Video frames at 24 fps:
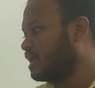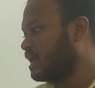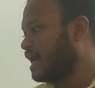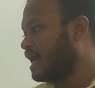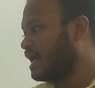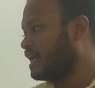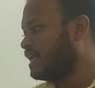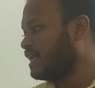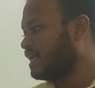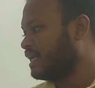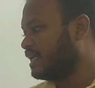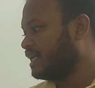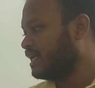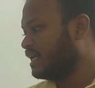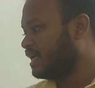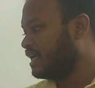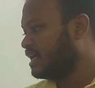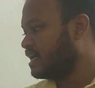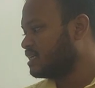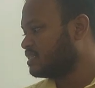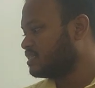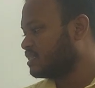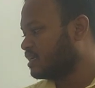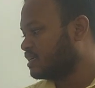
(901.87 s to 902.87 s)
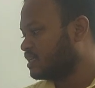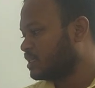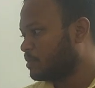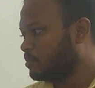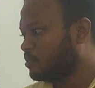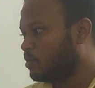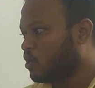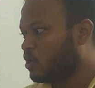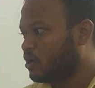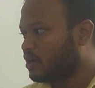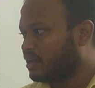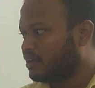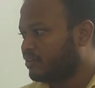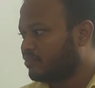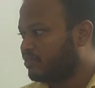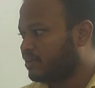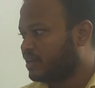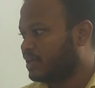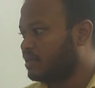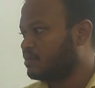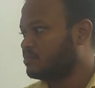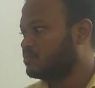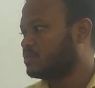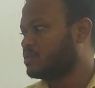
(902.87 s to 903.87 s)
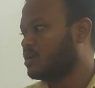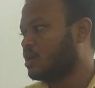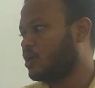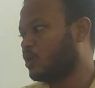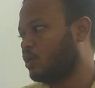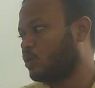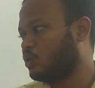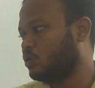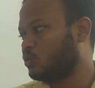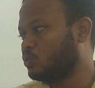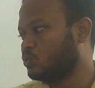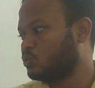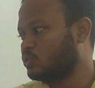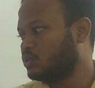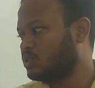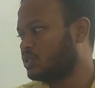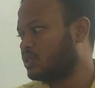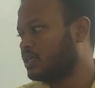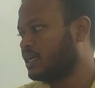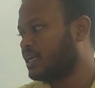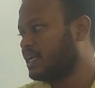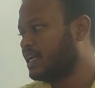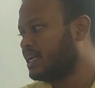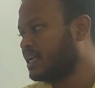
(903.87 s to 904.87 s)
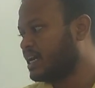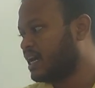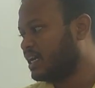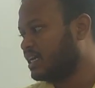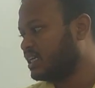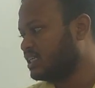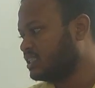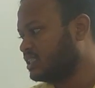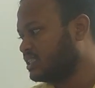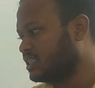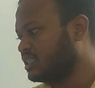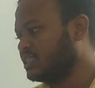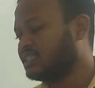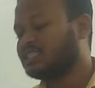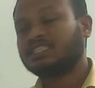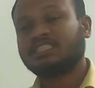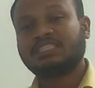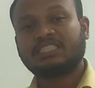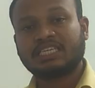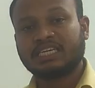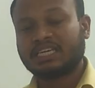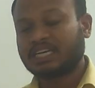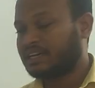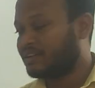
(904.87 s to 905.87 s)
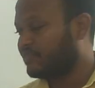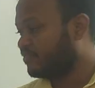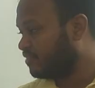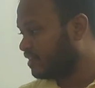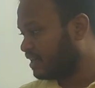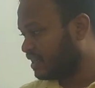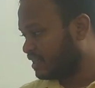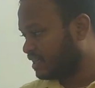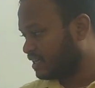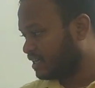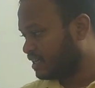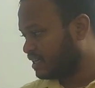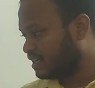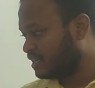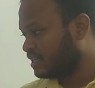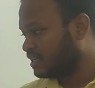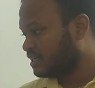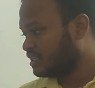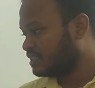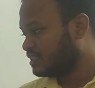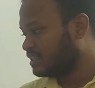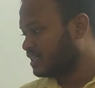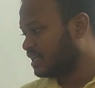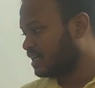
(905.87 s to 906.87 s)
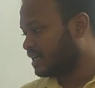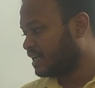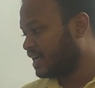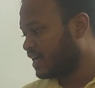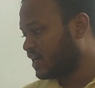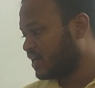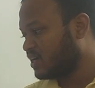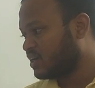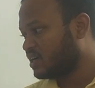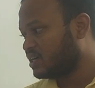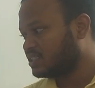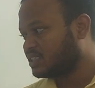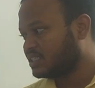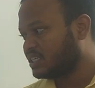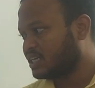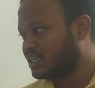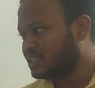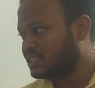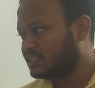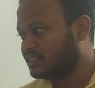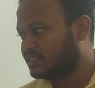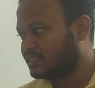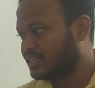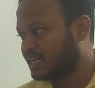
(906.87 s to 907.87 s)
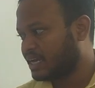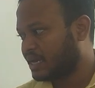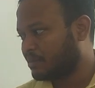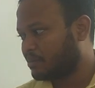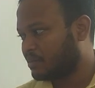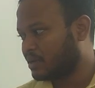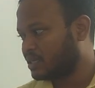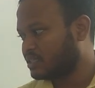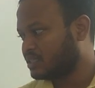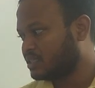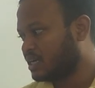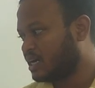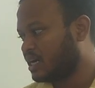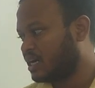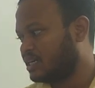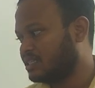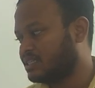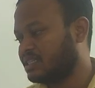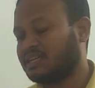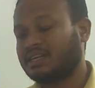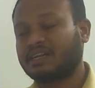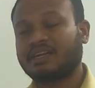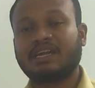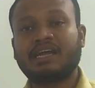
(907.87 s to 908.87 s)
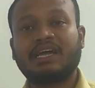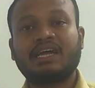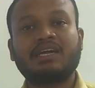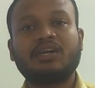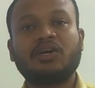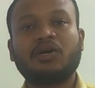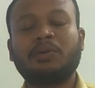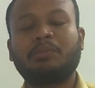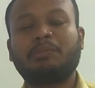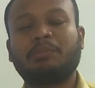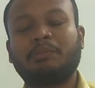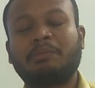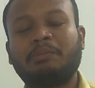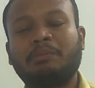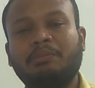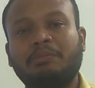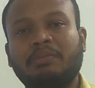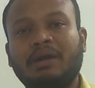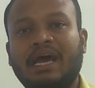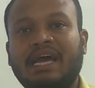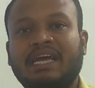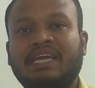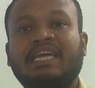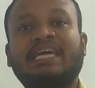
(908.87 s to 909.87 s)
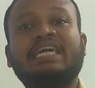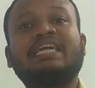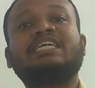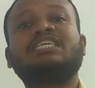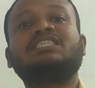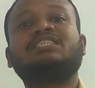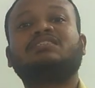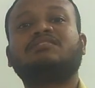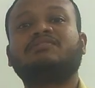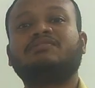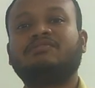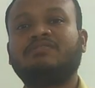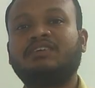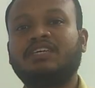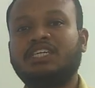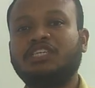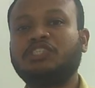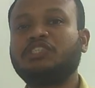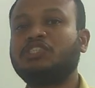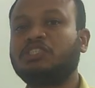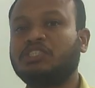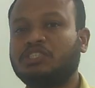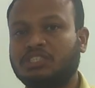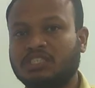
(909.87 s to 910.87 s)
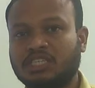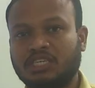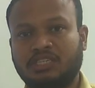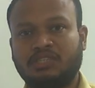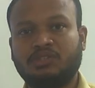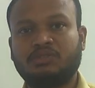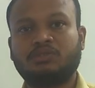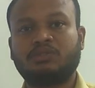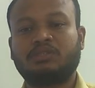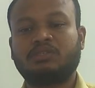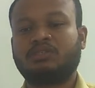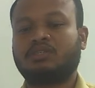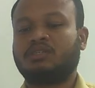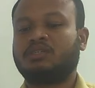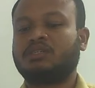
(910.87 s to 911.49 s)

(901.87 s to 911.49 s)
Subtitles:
landing gears and the body frames are loose. In addition, check whether the radar shell is damaged and the radar bracket is very secured.